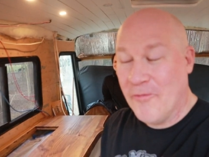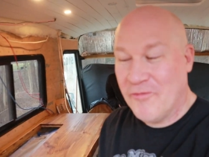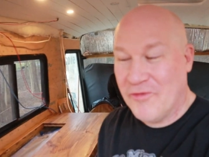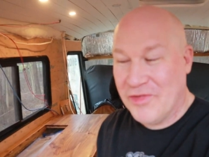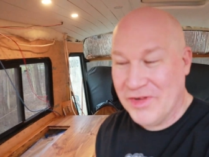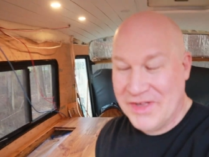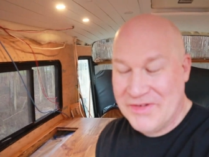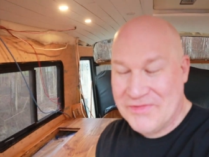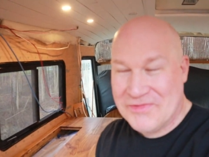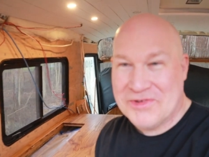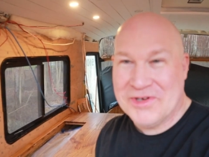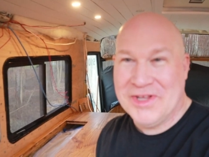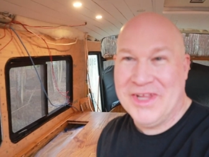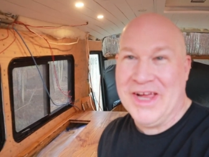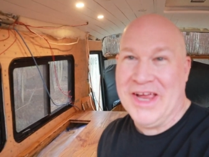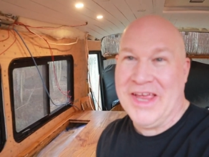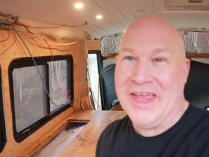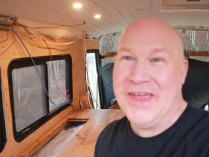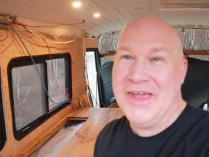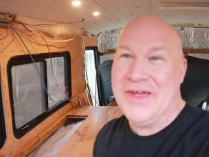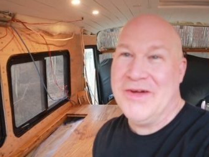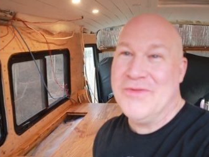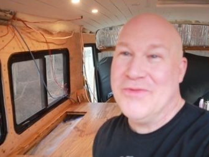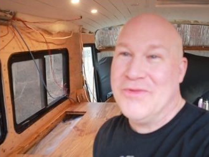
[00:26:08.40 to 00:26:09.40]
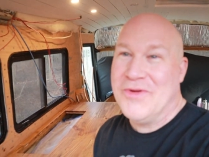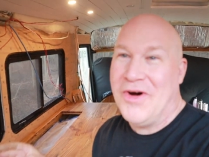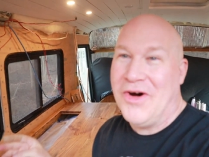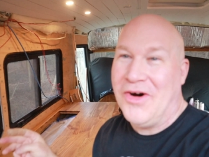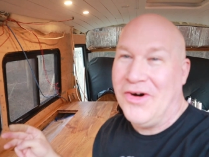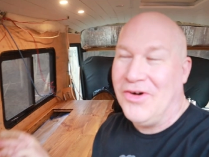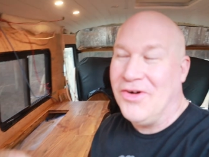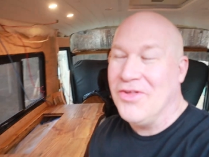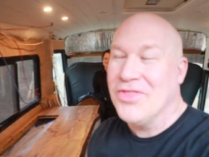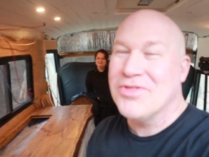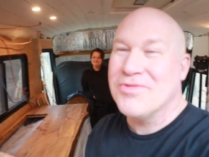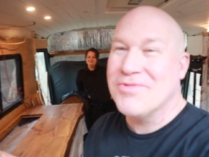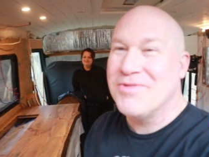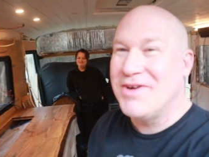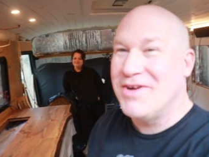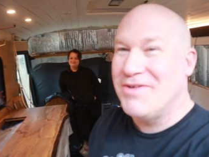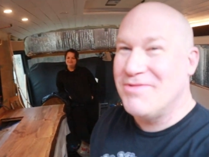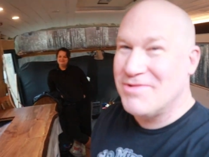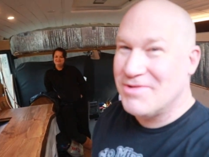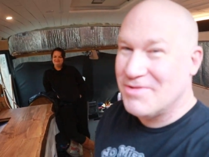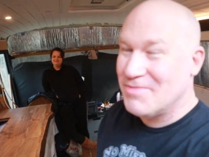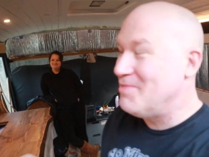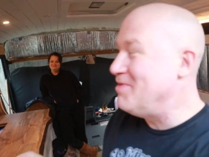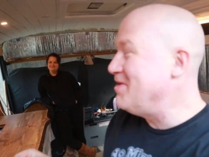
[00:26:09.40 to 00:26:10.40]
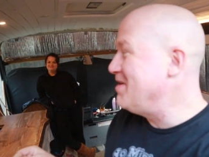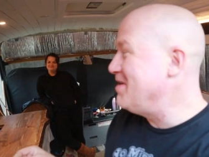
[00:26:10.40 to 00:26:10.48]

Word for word: hopefully, if we're lucky, all three will